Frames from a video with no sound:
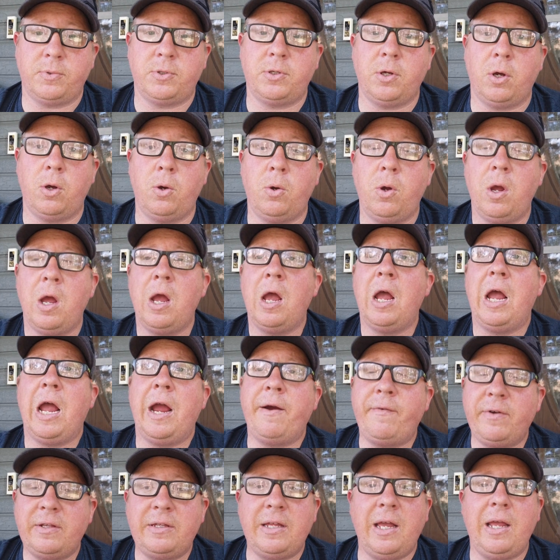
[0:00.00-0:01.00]
So
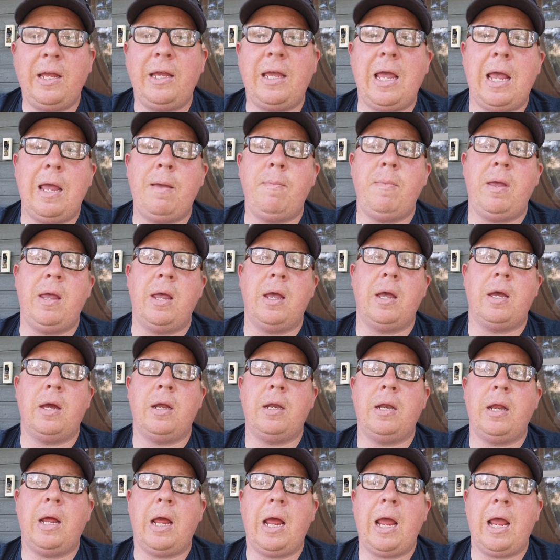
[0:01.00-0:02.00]
everything came
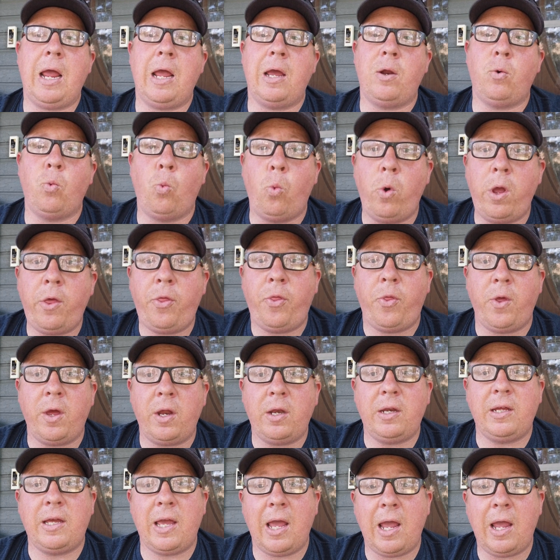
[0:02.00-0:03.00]
in, and with
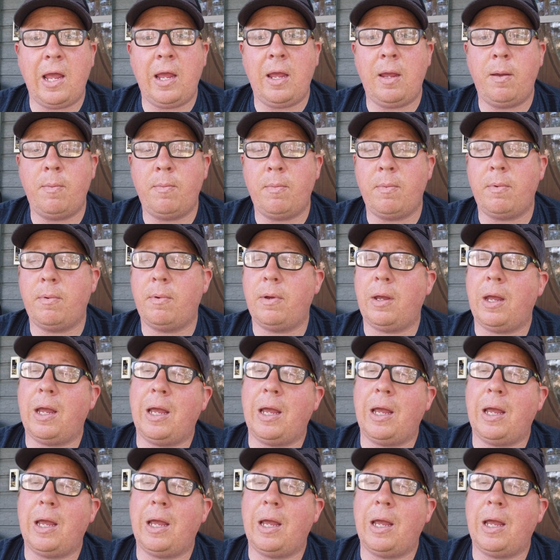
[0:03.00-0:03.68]
it came,